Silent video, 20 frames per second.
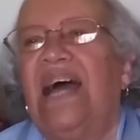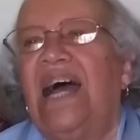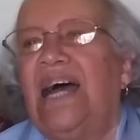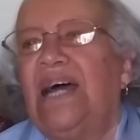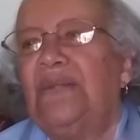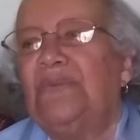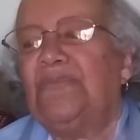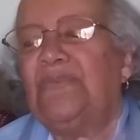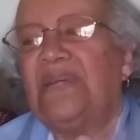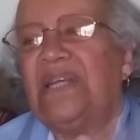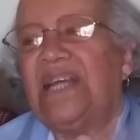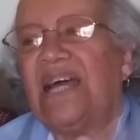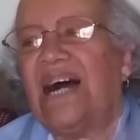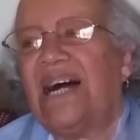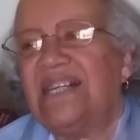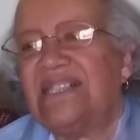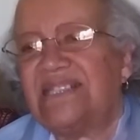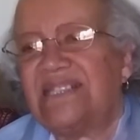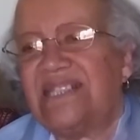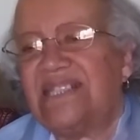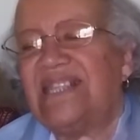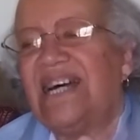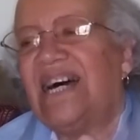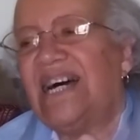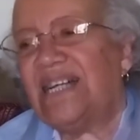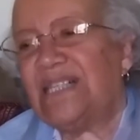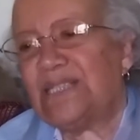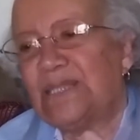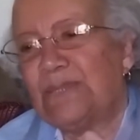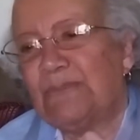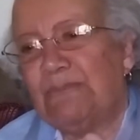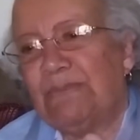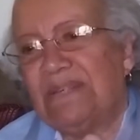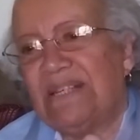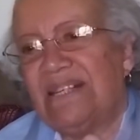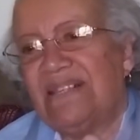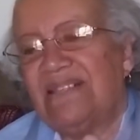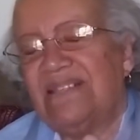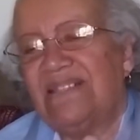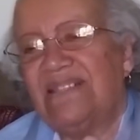And we got to the
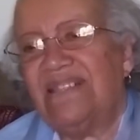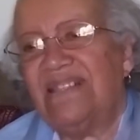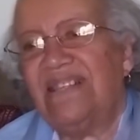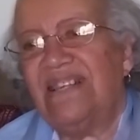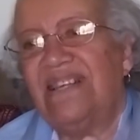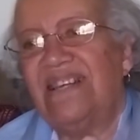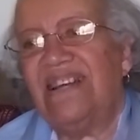hospital.